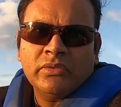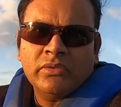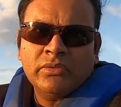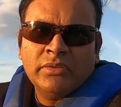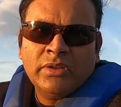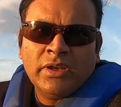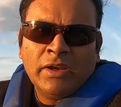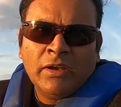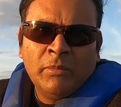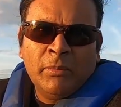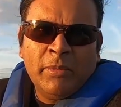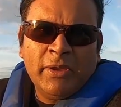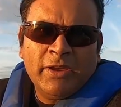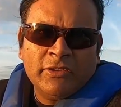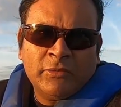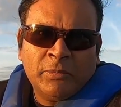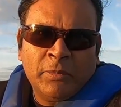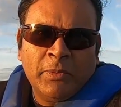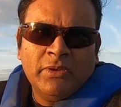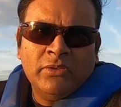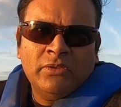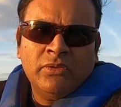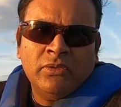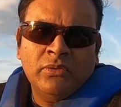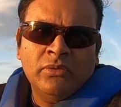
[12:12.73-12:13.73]
So that will be
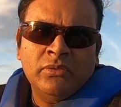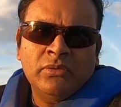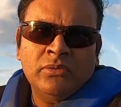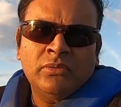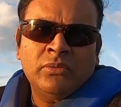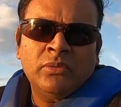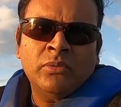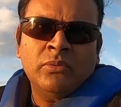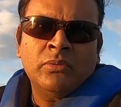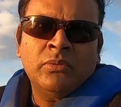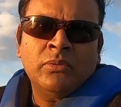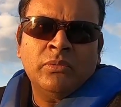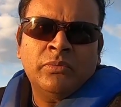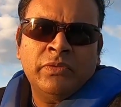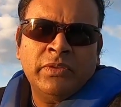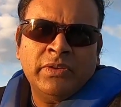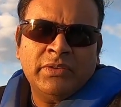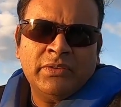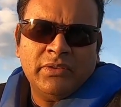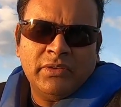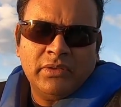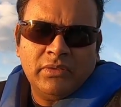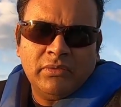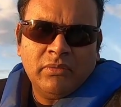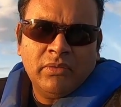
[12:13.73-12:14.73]
expensive to
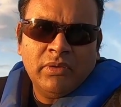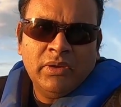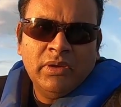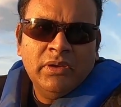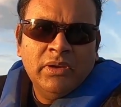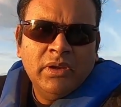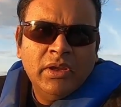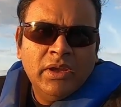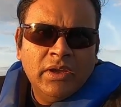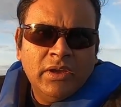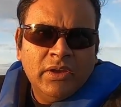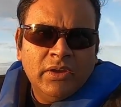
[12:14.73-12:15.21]
fix it, right?